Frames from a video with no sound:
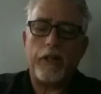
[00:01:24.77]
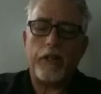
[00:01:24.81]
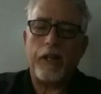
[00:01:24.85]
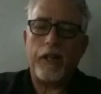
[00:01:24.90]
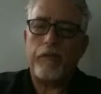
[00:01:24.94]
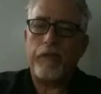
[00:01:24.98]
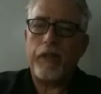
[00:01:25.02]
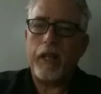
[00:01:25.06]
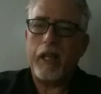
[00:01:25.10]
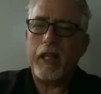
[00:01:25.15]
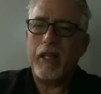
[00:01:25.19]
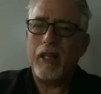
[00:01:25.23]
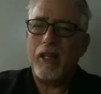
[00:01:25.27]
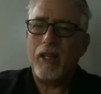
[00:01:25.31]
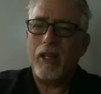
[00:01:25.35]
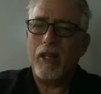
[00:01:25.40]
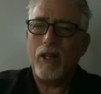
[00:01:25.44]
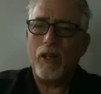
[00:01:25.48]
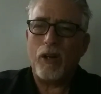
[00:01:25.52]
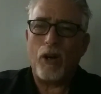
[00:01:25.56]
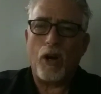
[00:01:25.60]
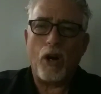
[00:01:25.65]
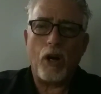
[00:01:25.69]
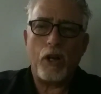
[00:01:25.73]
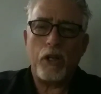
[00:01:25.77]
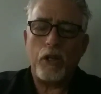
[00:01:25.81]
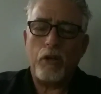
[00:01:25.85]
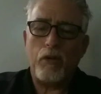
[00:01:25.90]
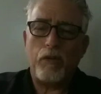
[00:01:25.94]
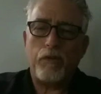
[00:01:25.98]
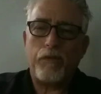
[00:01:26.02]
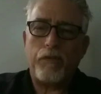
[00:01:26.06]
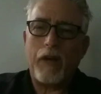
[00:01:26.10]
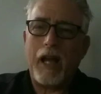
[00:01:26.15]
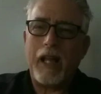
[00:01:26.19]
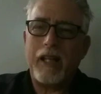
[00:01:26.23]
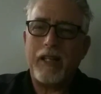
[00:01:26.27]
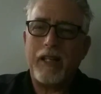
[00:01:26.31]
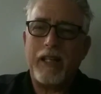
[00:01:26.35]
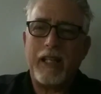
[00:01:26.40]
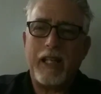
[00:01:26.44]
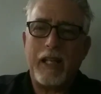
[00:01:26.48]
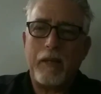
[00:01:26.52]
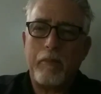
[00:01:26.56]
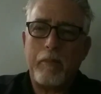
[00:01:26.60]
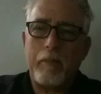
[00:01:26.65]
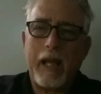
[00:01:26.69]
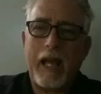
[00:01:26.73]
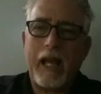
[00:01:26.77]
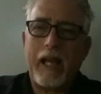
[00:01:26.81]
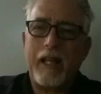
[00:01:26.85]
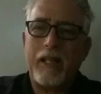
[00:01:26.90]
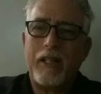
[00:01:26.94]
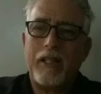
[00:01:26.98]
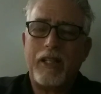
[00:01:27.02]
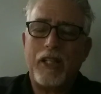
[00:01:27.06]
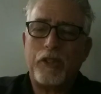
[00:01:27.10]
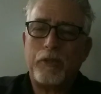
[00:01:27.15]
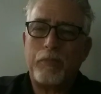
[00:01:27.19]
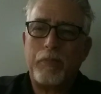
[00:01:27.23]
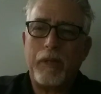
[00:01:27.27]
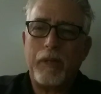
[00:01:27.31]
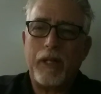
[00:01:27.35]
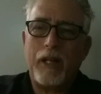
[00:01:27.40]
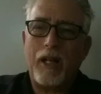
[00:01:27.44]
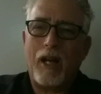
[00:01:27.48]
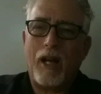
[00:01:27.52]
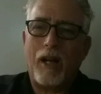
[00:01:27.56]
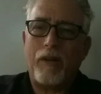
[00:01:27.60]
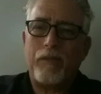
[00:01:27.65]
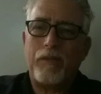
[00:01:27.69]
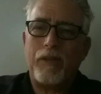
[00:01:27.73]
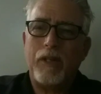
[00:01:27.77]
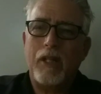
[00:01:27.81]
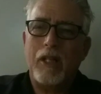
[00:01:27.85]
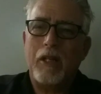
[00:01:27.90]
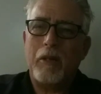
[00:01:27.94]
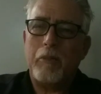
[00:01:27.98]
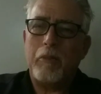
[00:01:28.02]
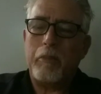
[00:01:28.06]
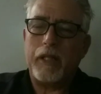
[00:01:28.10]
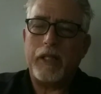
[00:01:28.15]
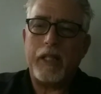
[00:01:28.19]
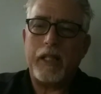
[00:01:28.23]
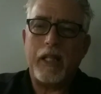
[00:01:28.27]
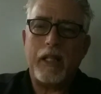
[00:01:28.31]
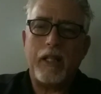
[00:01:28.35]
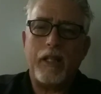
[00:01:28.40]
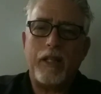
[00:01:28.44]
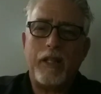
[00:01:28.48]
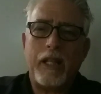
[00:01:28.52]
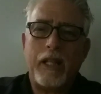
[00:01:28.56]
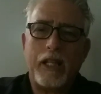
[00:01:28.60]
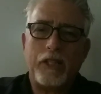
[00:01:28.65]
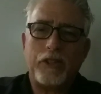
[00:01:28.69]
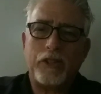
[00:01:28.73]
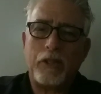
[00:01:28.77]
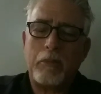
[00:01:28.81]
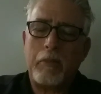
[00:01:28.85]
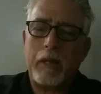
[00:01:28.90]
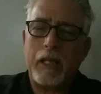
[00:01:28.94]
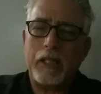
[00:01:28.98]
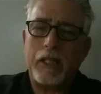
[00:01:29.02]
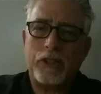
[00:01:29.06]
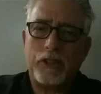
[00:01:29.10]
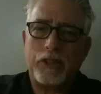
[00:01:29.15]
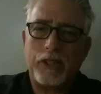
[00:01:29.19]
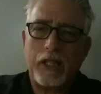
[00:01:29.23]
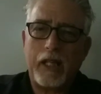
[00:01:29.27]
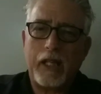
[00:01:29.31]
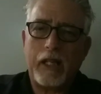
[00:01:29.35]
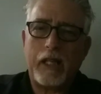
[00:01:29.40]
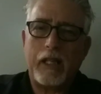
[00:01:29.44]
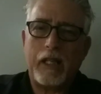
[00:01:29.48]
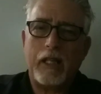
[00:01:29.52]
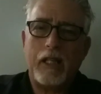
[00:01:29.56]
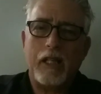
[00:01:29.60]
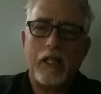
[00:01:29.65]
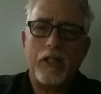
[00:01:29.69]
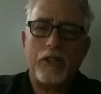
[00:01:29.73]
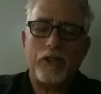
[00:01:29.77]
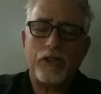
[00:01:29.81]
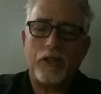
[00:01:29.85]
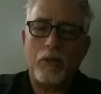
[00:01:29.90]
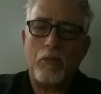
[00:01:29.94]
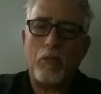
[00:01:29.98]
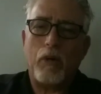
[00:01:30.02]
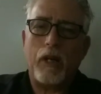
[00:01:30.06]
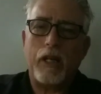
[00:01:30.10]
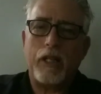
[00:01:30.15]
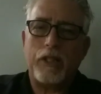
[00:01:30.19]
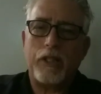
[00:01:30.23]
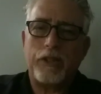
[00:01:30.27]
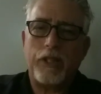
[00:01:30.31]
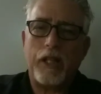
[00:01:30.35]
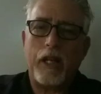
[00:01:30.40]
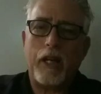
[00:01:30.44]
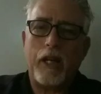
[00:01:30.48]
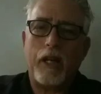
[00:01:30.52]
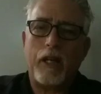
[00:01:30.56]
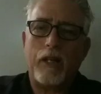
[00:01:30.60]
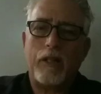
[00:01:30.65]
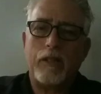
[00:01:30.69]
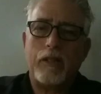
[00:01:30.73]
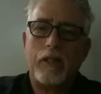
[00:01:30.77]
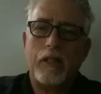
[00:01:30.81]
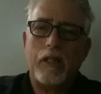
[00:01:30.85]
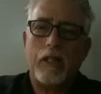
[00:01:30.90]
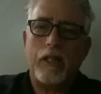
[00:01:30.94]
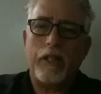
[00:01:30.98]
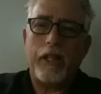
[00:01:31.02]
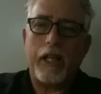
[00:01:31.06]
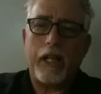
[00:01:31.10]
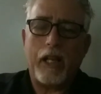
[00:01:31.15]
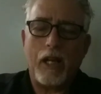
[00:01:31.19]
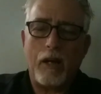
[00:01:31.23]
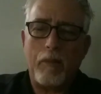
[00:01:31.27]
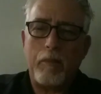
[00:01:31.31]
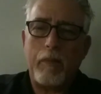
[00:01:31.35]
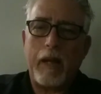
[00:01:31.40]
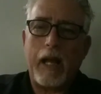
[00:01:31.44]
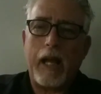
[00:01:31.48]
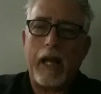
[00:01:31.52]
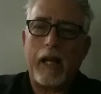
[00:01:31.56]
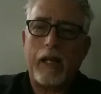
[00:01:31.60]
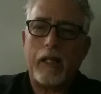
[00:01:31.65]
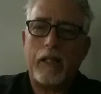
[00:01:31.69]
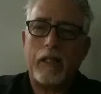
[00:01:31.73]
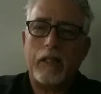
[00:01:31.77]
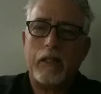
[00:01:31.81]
If they argue and fight and they get mad and they split off, but at the end of the day, somebody's sick, someone is there. They come back.